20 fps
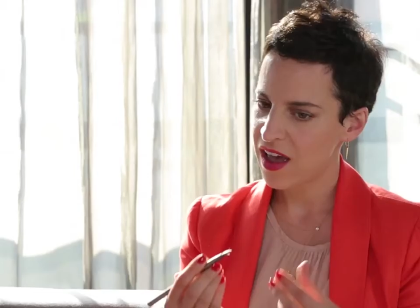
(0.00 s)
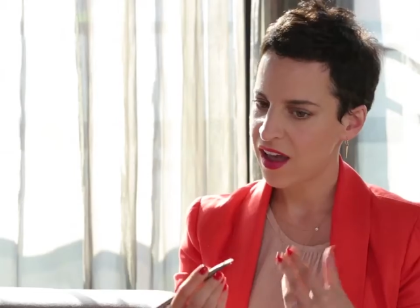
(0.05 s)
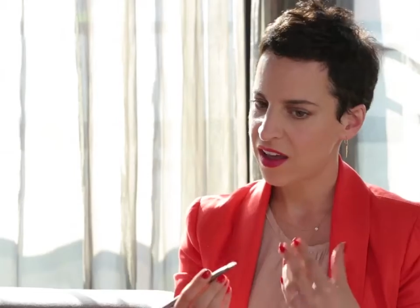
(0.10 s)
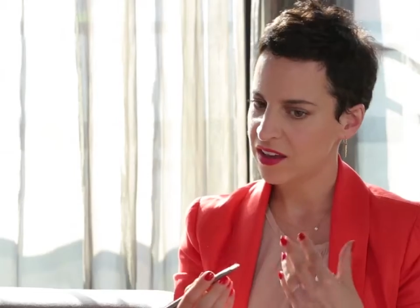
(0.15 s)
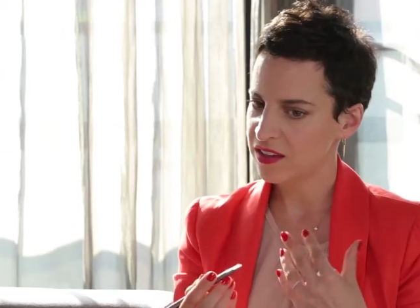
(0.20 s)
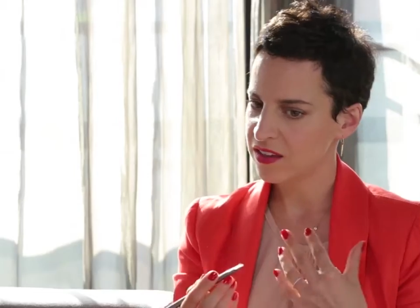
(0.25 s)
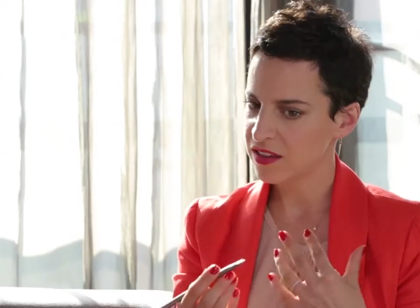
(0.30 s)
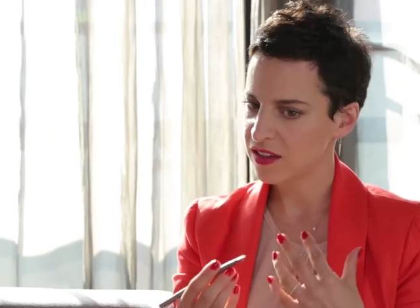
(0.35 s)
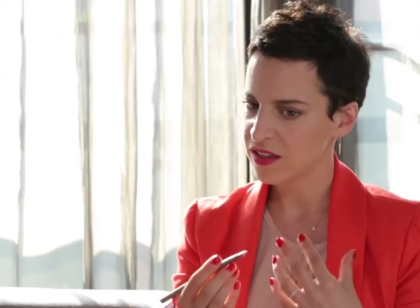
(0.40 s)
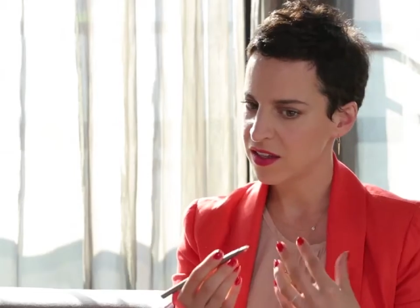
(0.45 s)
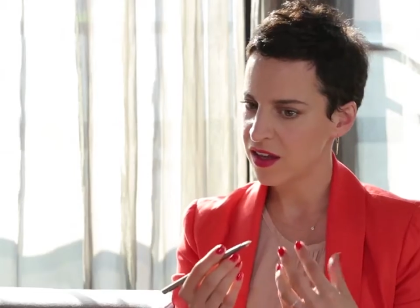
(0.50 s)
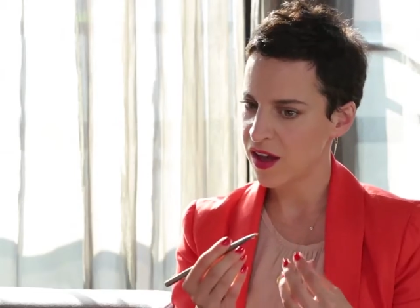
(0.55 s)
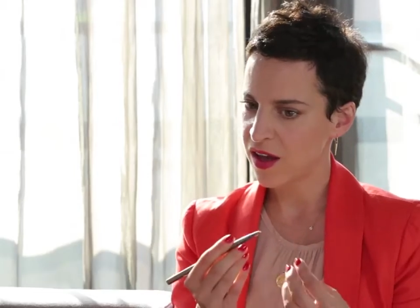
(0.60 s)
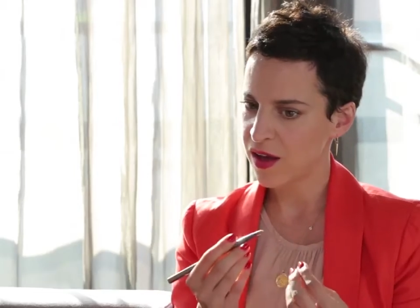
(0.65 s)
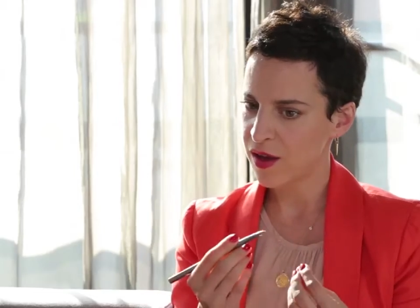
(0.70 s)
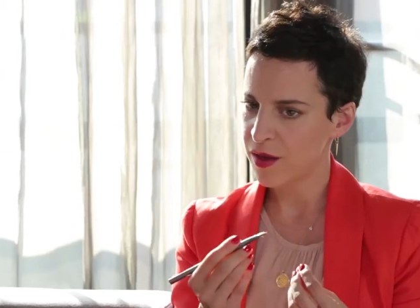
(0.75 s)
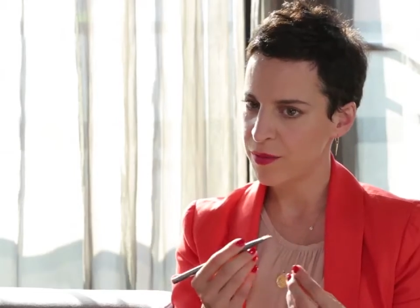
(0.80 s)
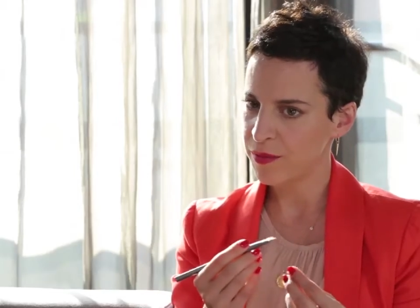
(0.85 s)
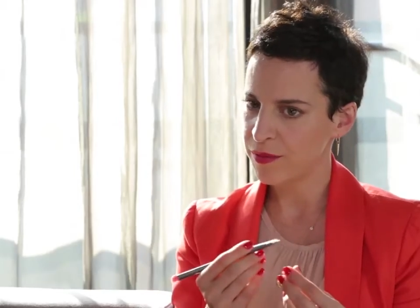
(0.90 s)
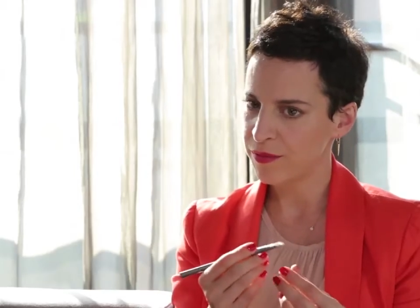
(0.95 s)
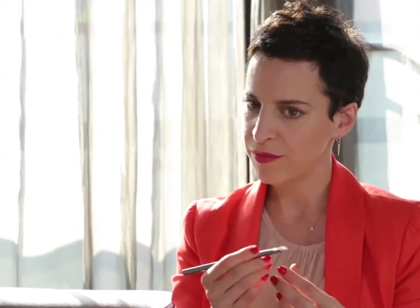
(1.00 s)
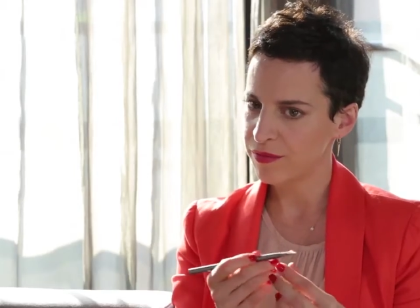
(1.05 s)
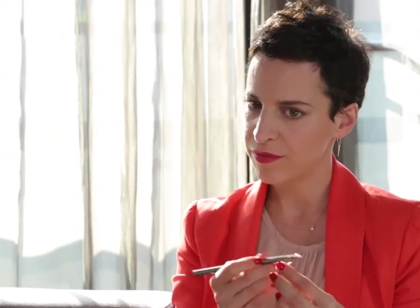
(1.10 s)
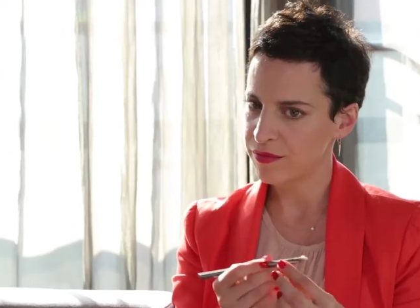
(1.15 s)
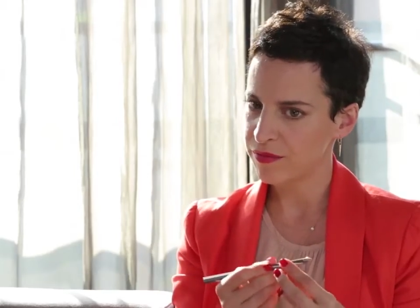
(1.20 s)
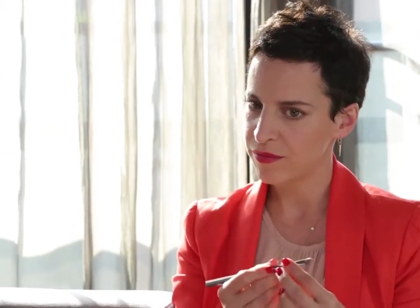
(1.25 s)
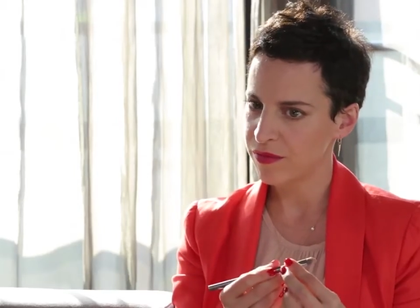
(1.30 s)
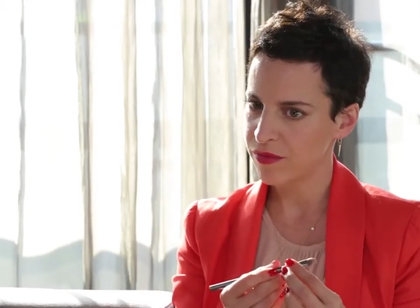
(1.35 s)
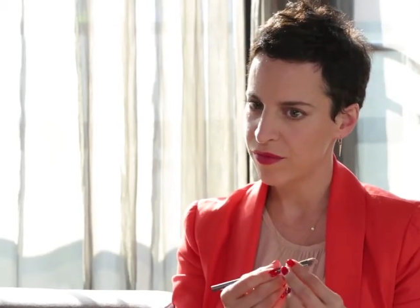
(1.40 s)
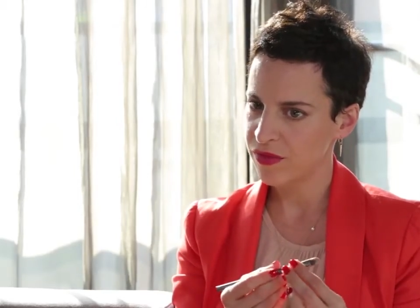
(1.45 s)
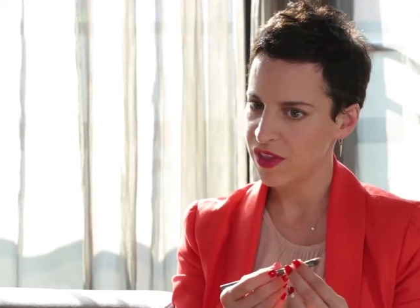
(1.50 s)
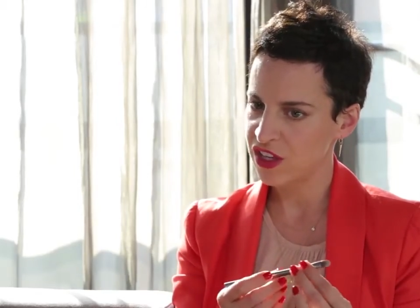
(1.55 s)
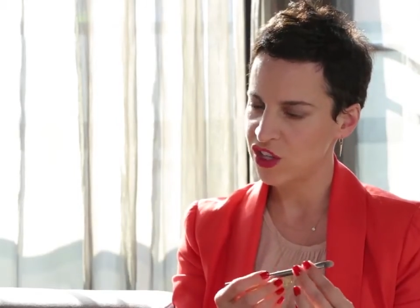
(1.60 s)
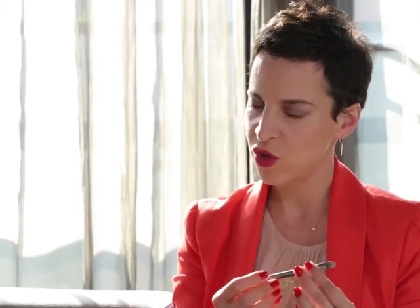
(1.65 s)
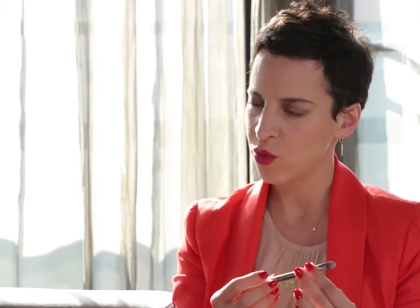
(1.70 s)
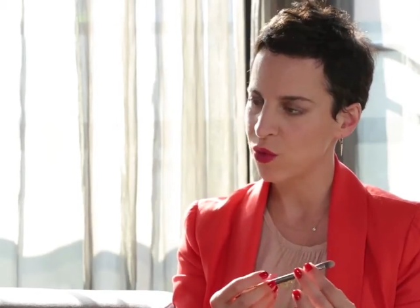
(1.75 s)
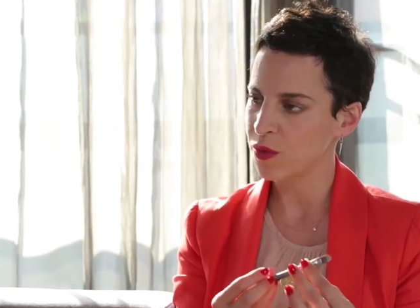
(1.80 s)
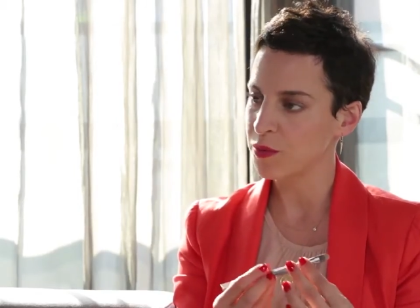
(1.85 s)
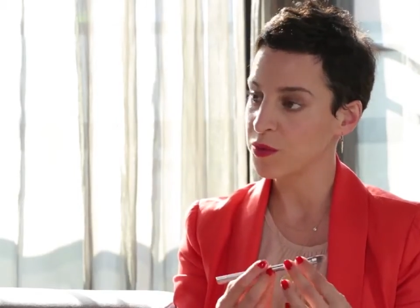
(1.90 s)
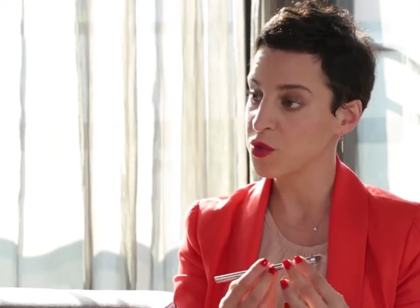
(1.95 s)
and um, they
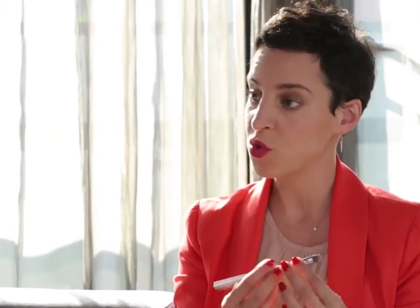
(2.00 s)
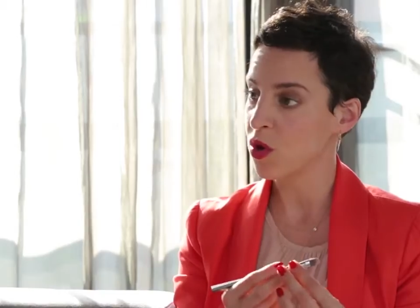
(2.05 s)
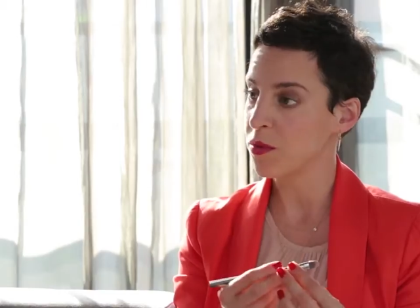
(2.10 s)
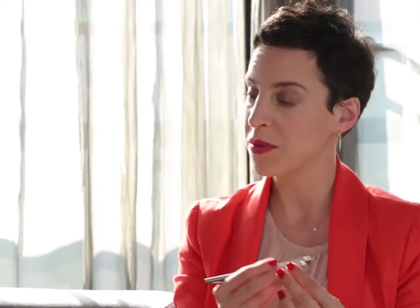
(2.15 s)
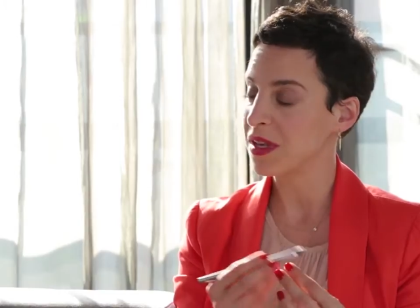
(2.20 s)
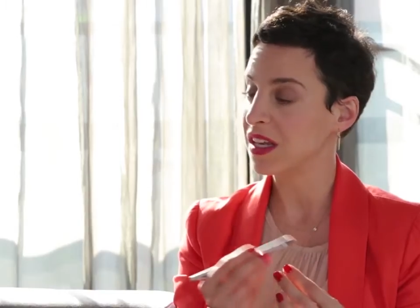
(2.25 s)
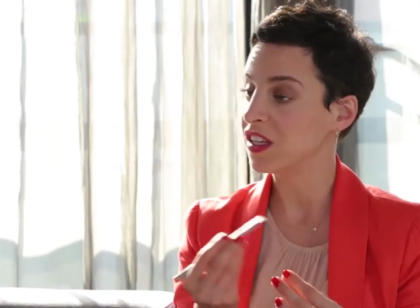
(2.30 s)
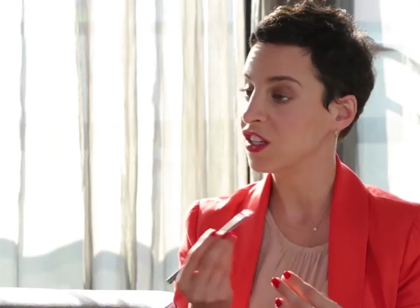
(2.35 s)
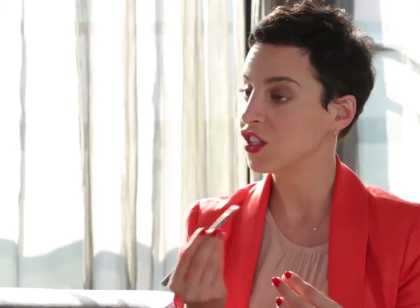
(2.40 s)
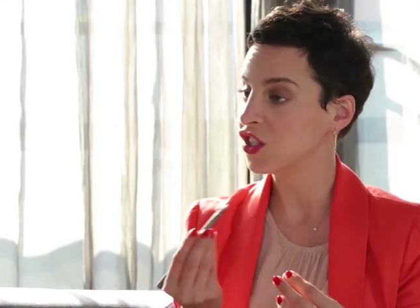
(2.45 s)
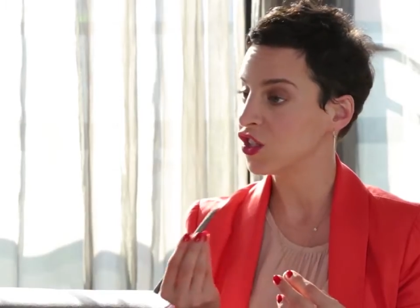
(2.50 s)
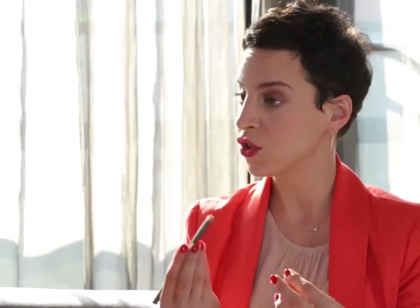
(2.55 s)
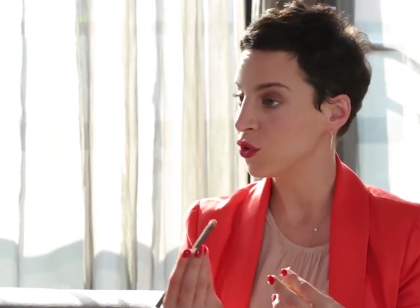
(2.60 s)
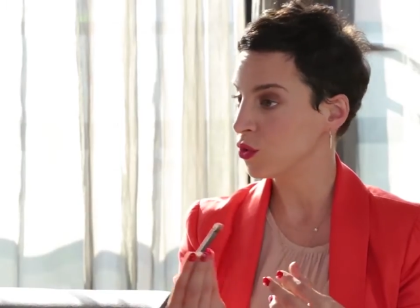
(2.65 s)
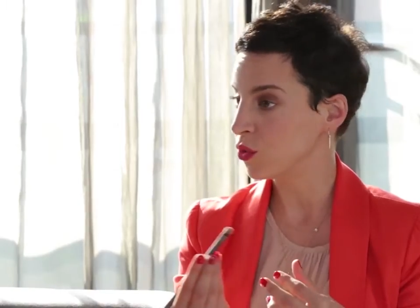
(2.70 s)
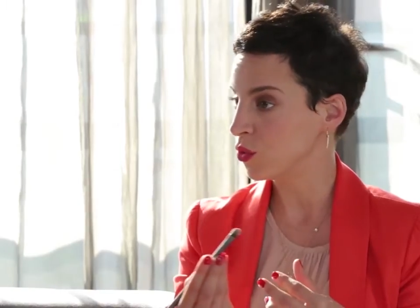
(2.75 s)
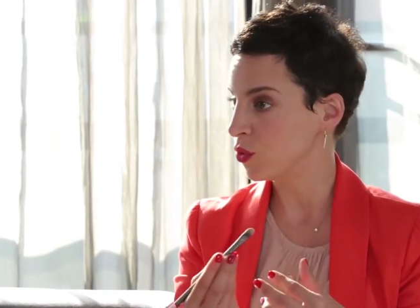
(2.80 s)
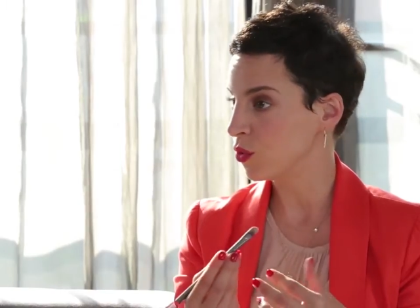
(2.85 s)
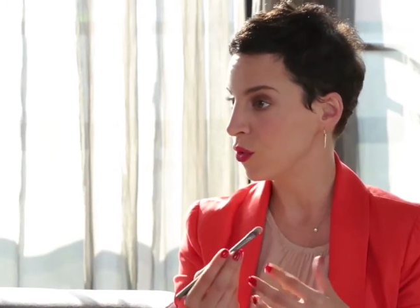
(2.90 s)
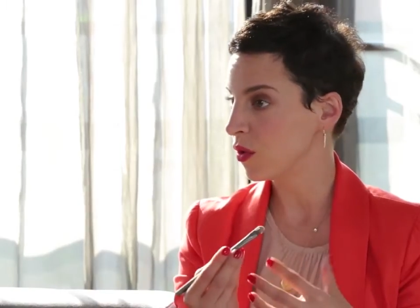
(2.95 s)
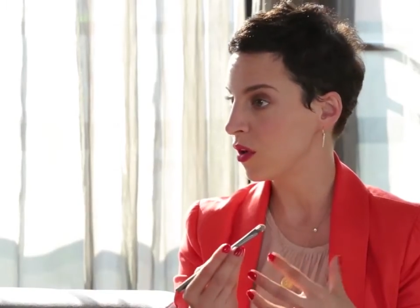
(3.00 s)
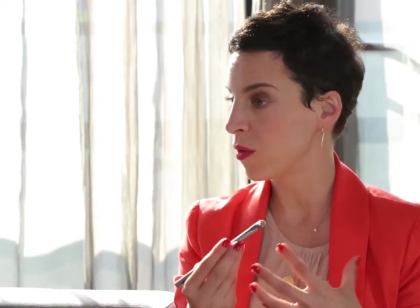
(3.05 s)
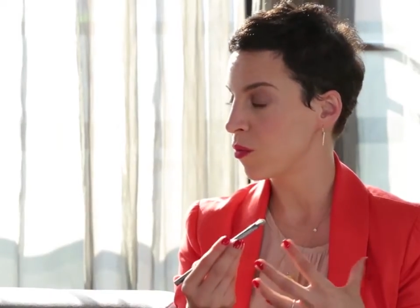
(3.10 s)
don't absorb into